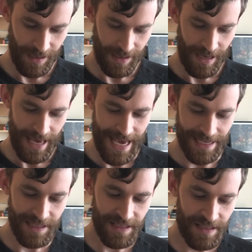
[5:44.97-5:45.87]
He
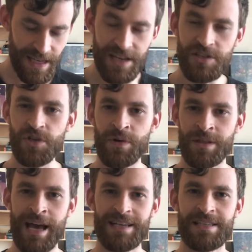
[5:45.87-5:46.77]
sees you
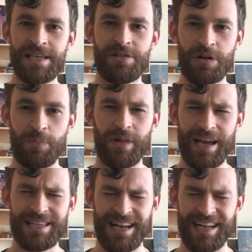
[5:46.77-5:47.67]
in that secret
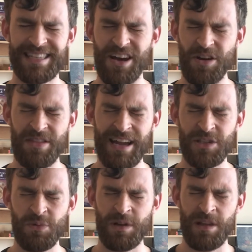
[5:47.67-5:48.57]
place. And I tell you, that
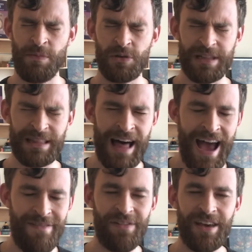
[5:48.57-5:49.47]
is one of the most
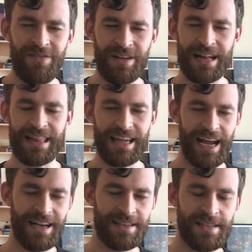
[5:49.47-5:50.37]
life-giving
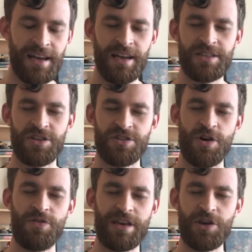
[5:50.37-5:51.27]
things, to
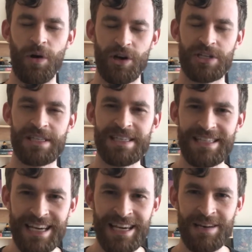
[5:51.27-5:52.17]
know that you are
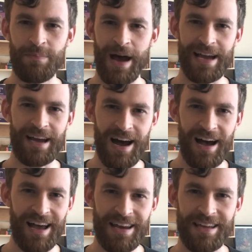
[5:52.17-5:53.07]
seen by
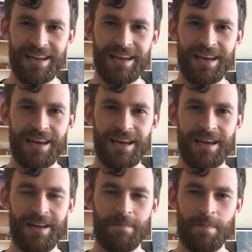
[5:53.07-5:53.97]
God.
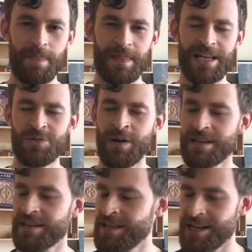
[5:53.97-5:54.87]
That's
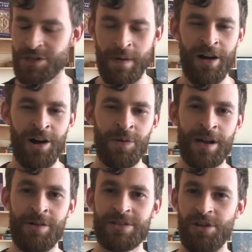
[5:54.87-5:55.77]
what touched my heart when
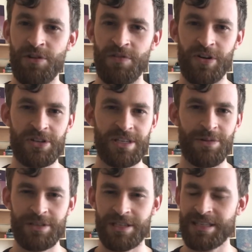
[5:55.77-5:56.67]
I was in university,
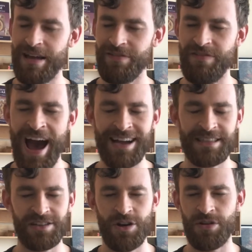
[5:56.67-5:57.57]
was just that fact,
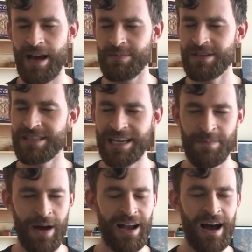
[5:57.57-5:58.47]
to know that I'm seen
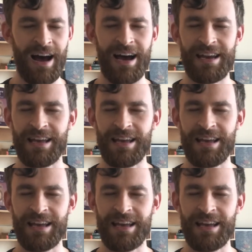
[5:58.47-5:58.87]
by God.